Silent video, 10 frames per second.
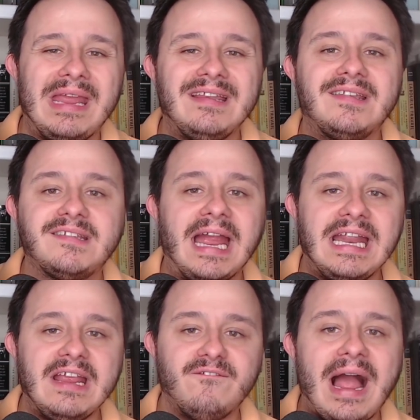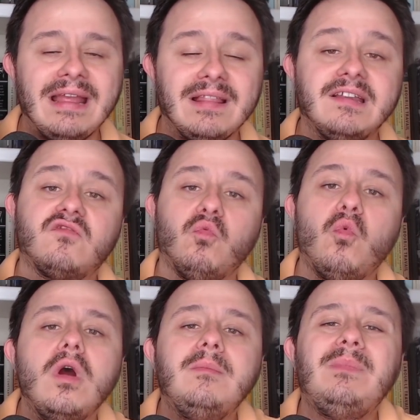inciting violence
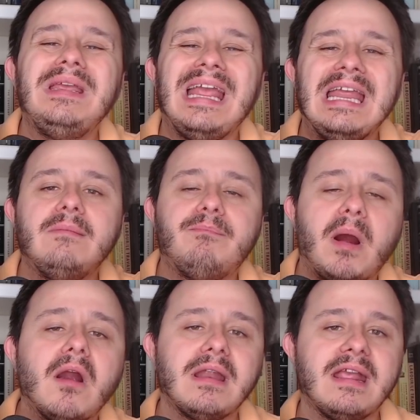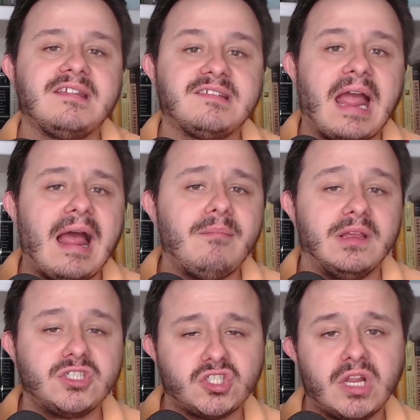would be in part
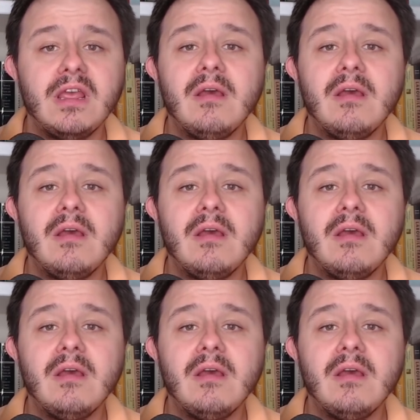established